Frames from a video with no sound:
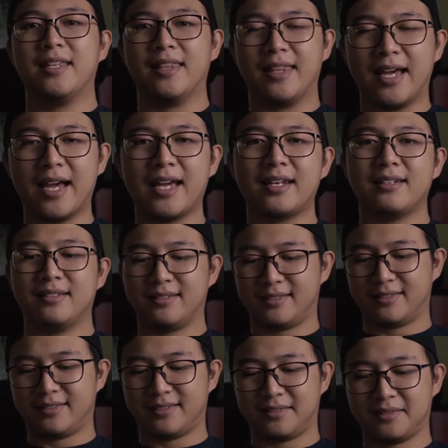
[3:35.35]

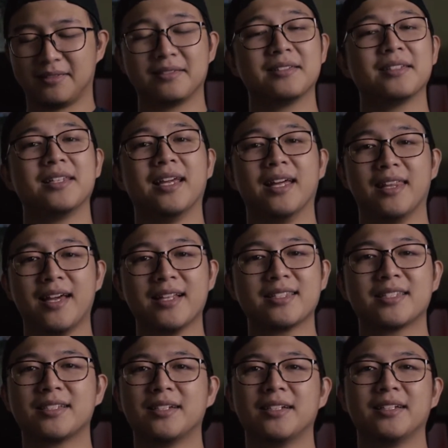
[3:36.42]

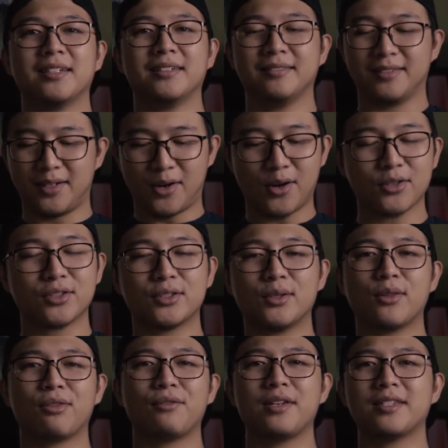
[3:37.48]
that's gonna cost
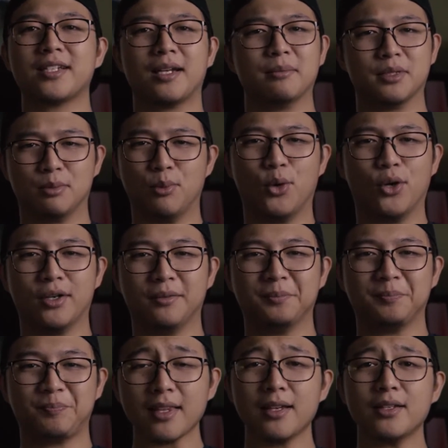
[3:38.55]
you 3 times more.
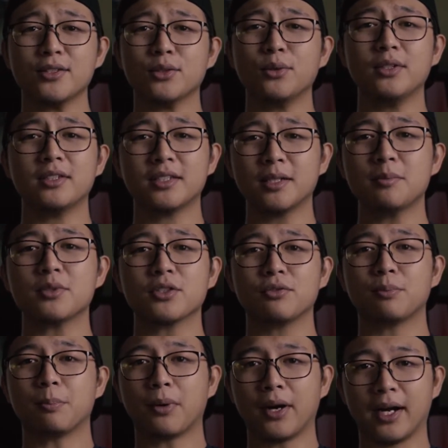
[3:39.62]
So in terms
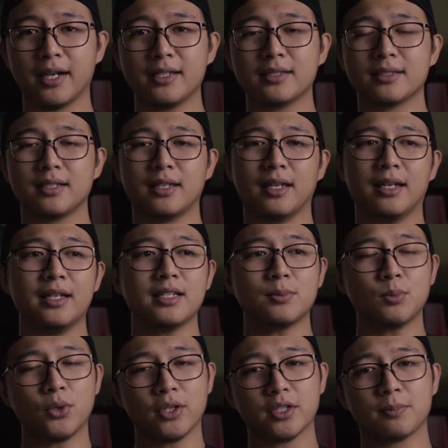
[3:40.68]
of price, it is
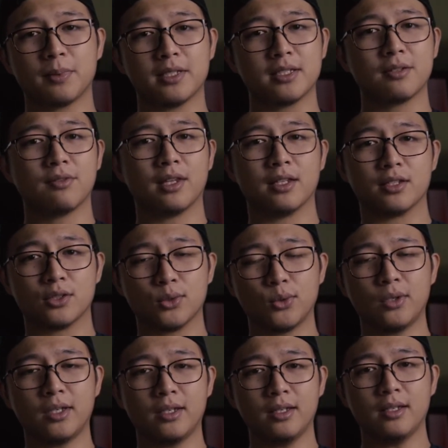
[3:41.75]
more expensive than
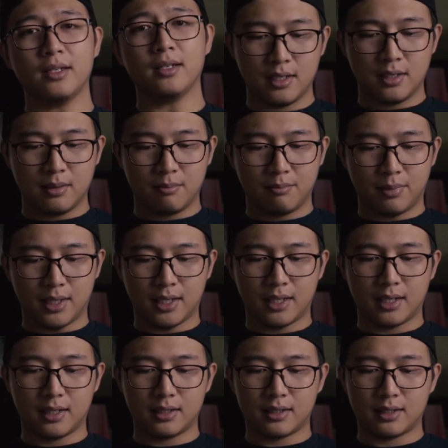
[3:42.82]
Sony,
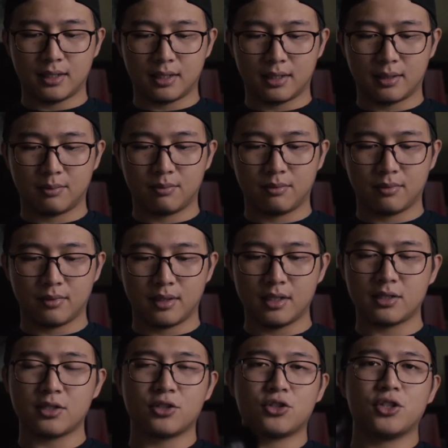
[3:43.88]
but
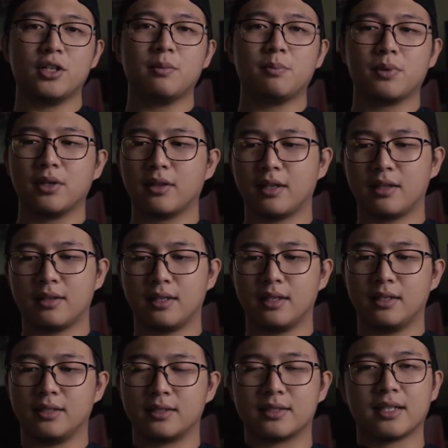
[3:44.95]
this is cheaper than
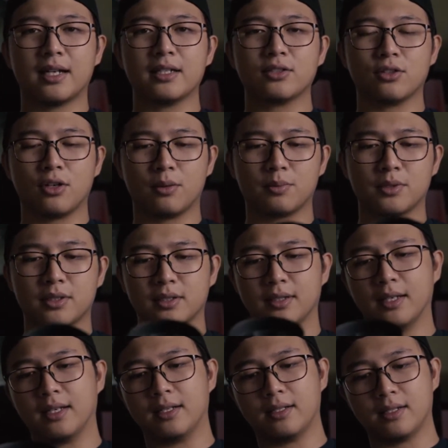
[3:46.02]
the Zeiss option
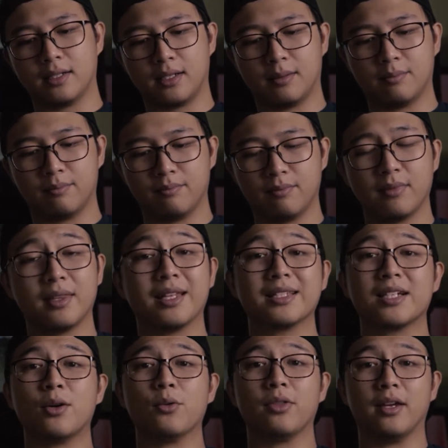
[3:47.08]
that's
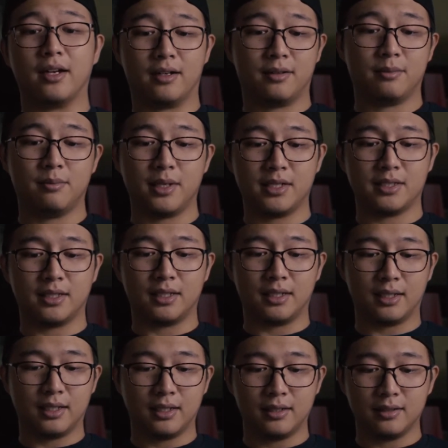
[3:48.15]
out there,
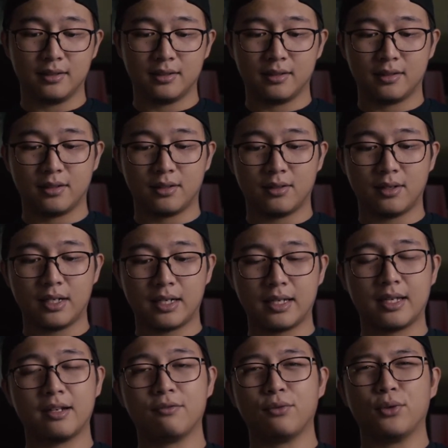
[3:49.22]
basically. Alright,
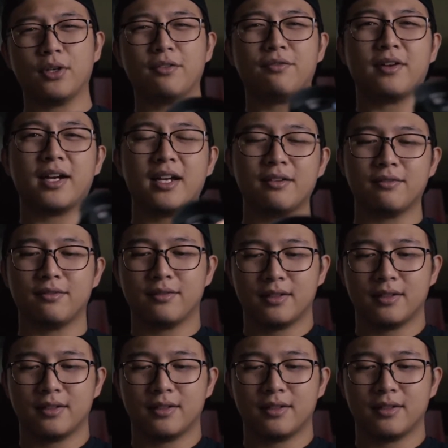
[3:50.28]
and 45,